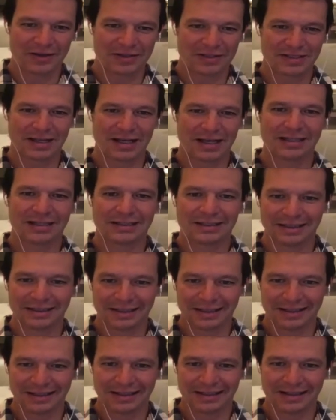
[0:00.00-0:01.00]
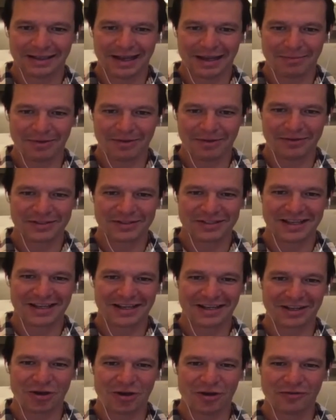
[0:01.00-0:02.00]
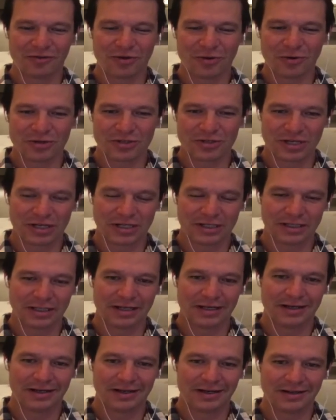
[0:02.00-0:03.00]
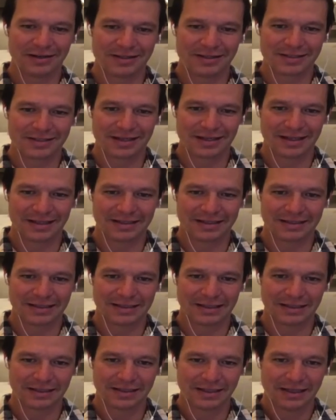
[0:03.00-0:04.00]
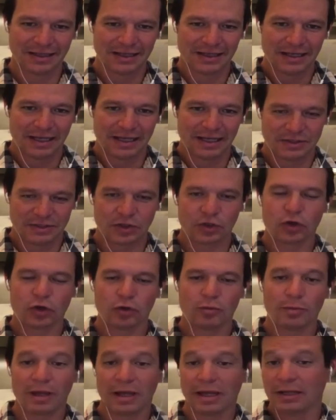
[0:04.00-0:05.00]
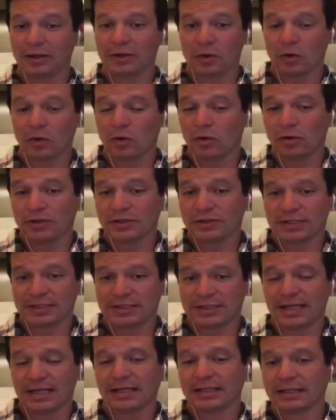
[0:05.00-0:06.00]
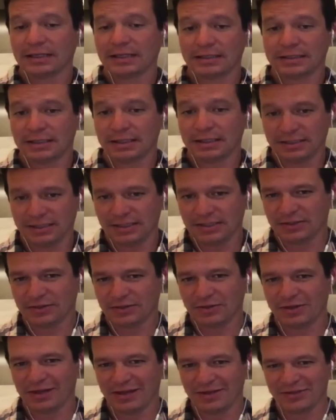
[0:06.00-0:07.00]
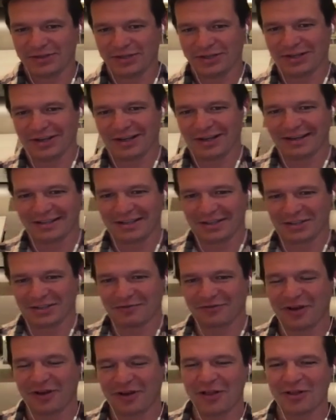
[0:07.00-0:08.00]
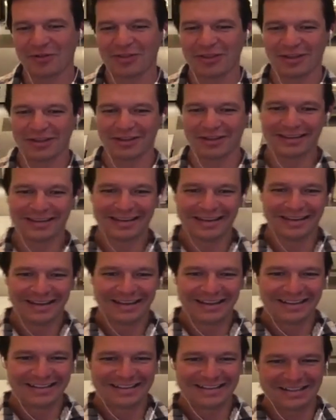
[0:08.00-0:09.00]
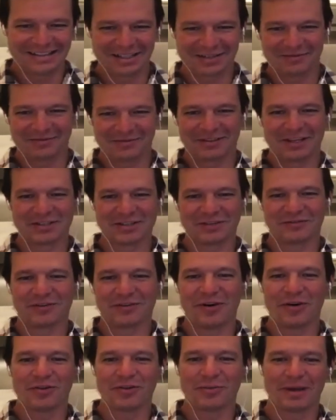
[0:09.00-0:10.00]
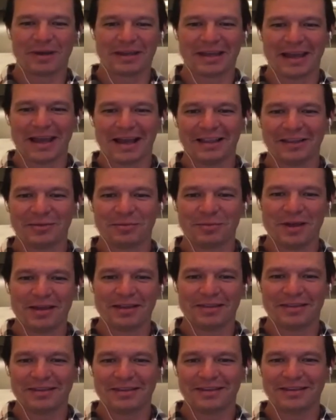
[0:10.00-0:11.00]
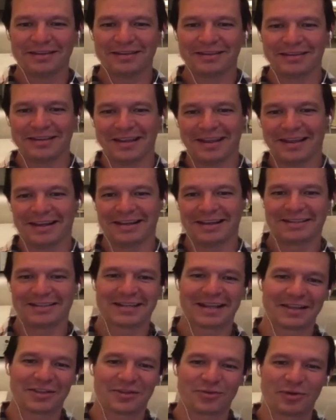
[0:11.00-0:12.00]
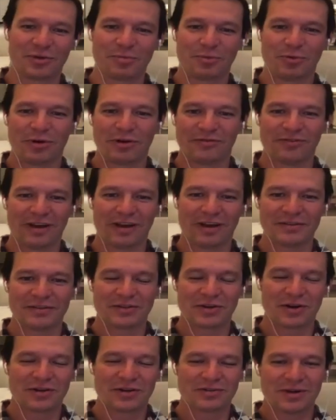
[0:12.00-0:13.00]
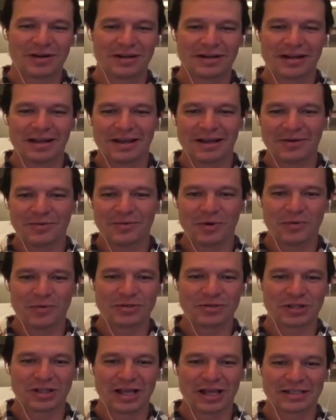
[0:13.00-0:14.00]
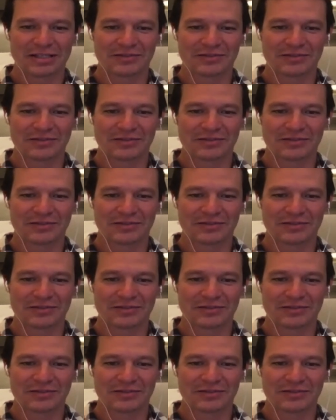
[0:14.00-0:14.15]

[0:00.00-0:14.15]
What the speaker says: It's got, I believe it's got a golf course on there. It's got, and so your main goal is to take this, does it follow the McCallen method? And it's got 3.5 stars right now. What would you classify?